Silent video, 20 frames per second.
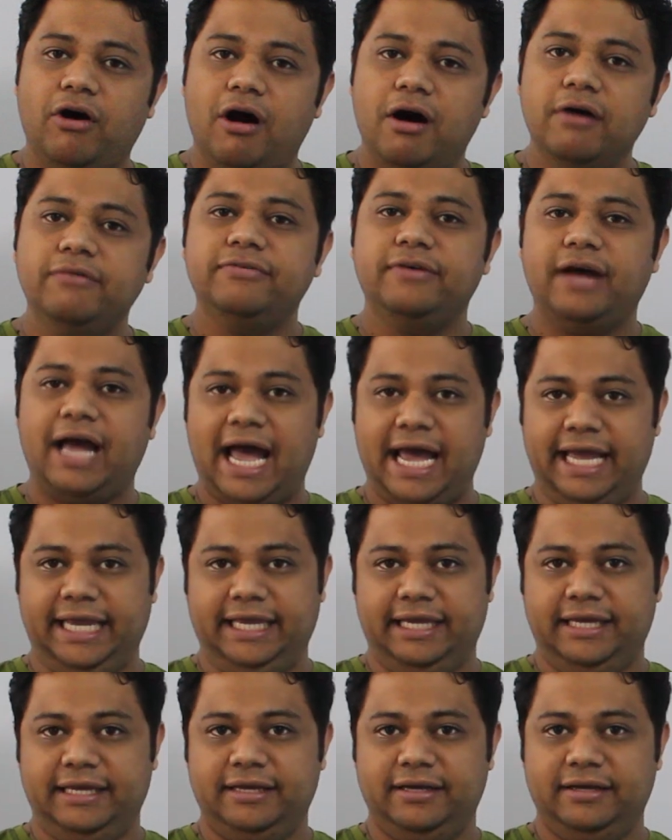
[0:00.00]
of
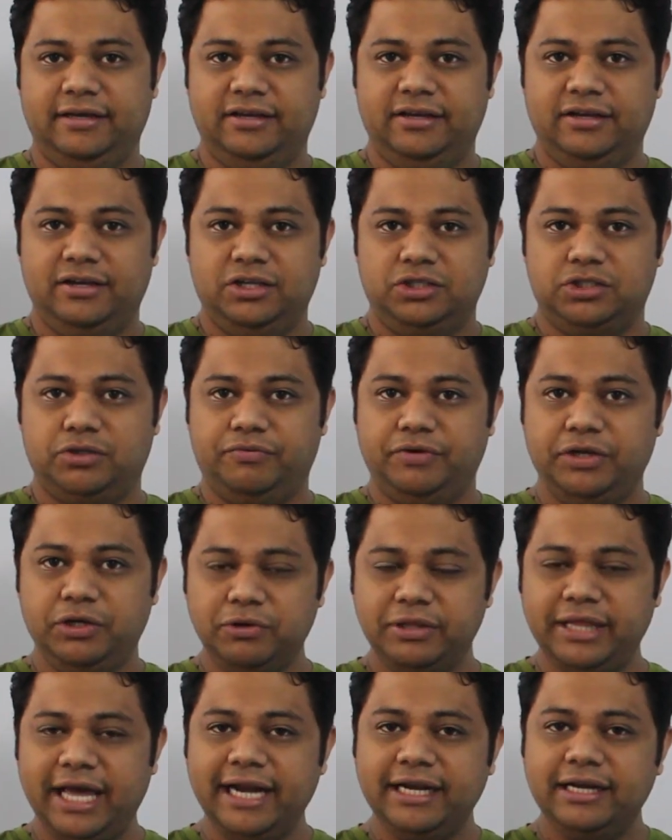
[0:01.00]
I. So we
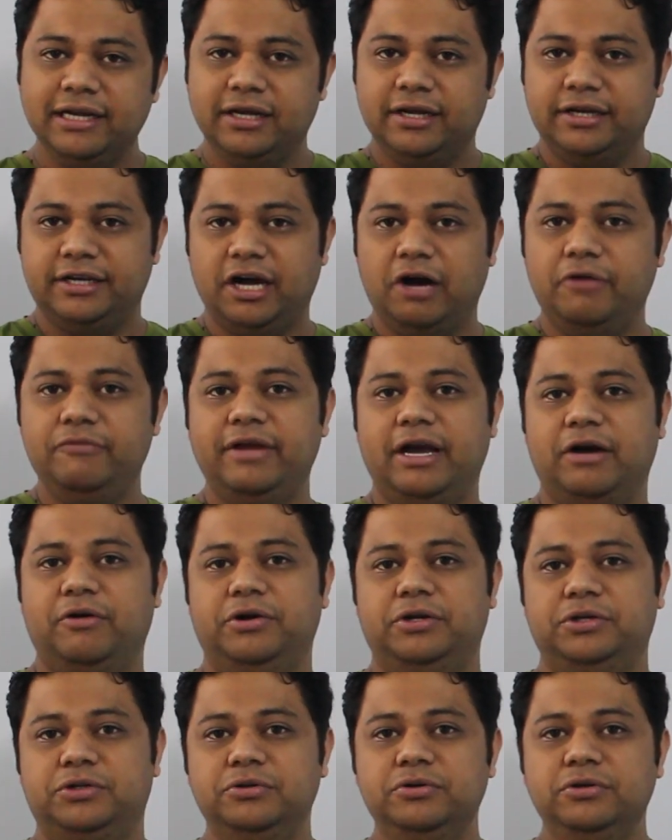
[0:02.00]
know that. Now we are
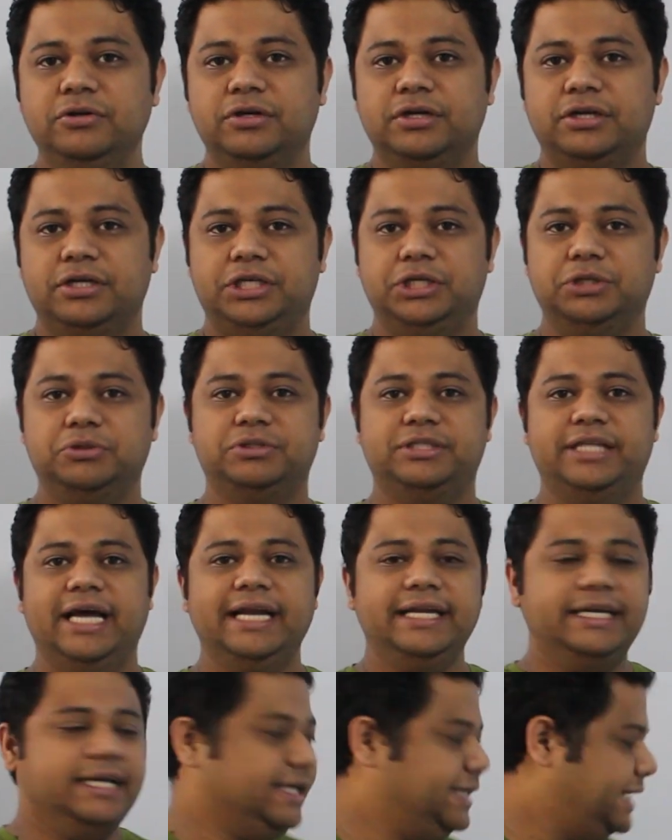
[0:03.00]
going to use
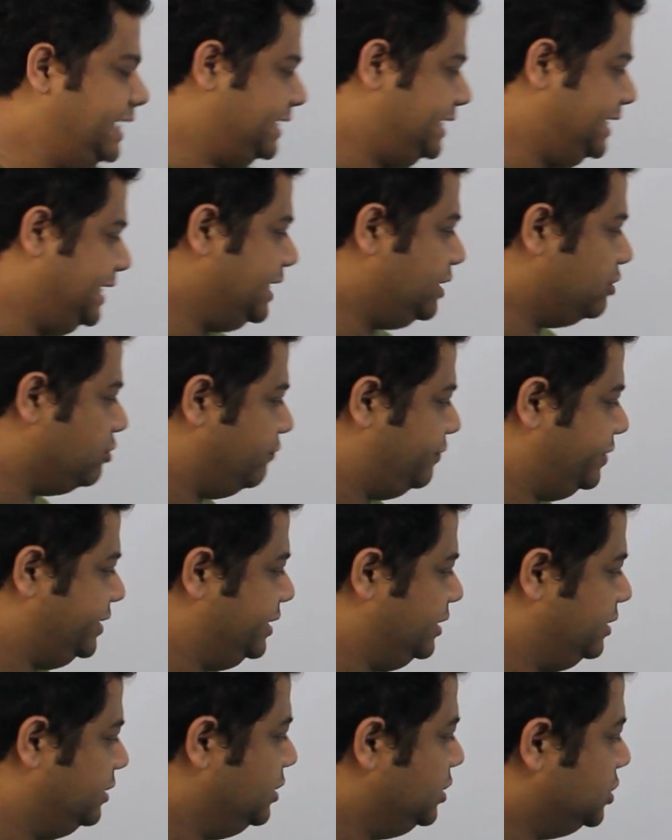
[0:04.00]
that technique over
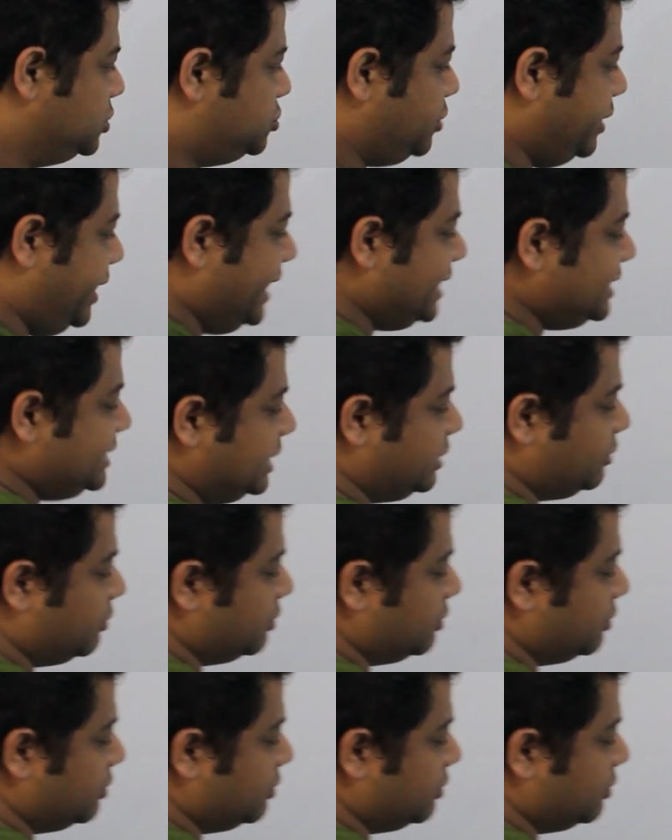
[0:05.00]
here. So S